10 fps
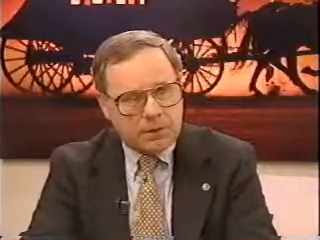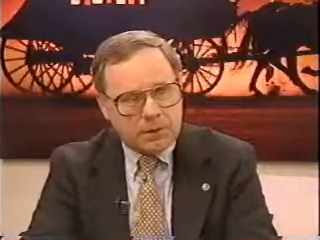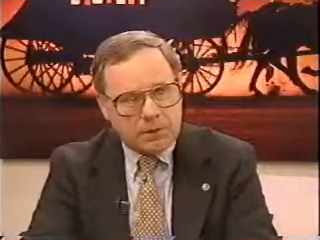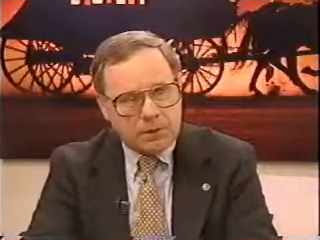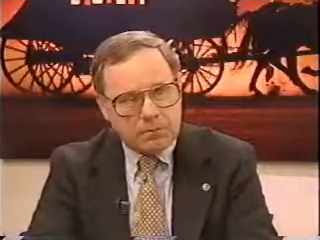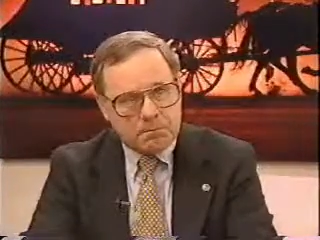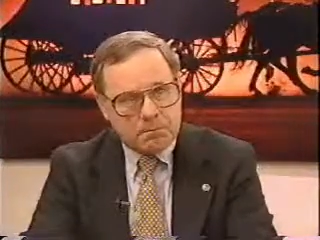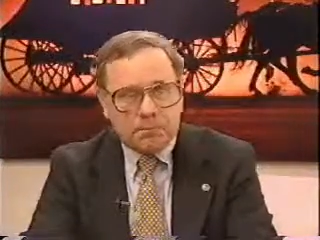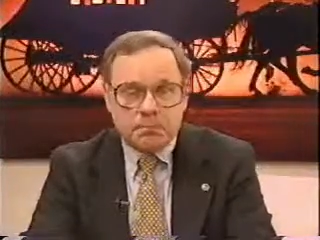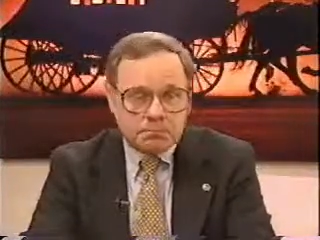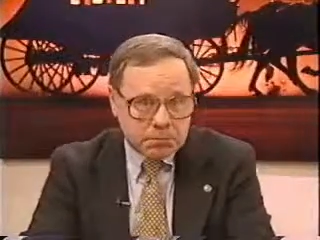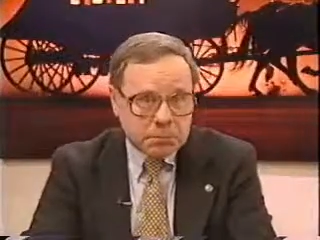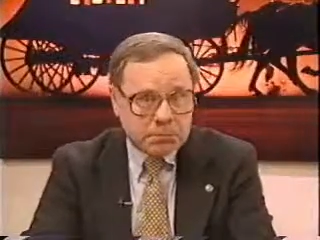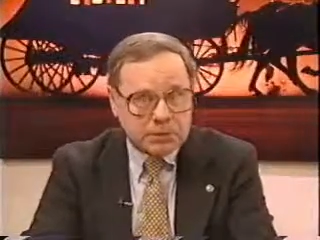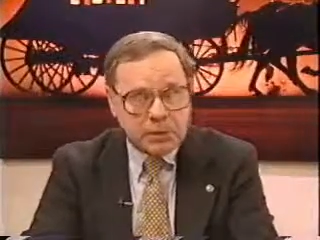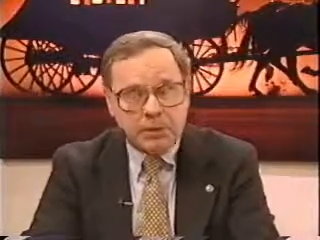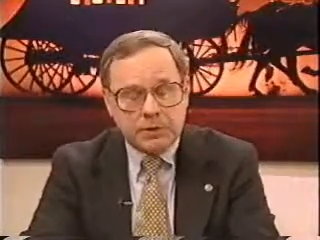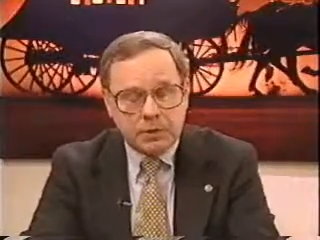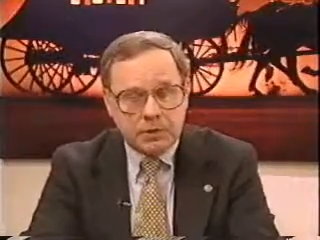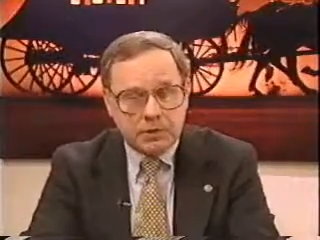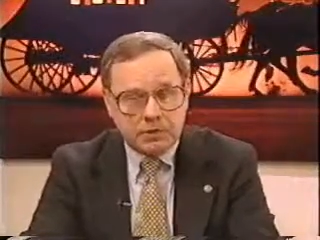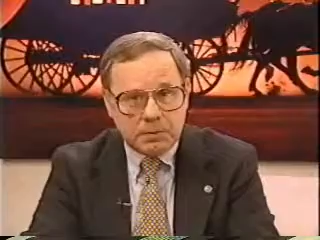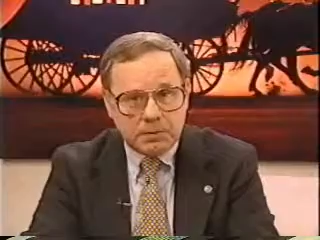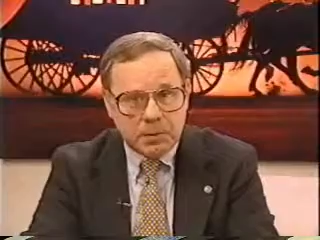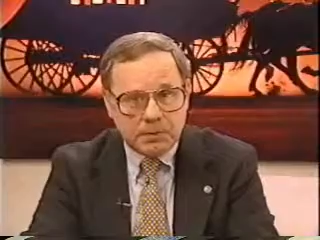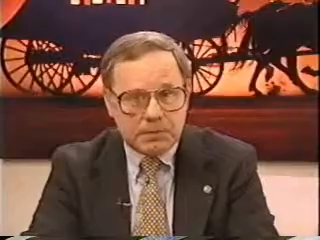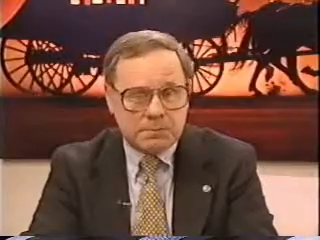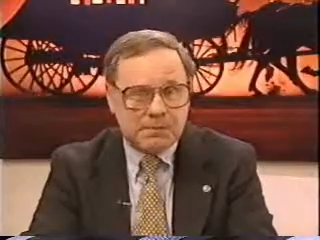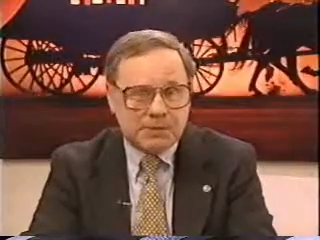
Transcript: So you're purposely going to withhold some information.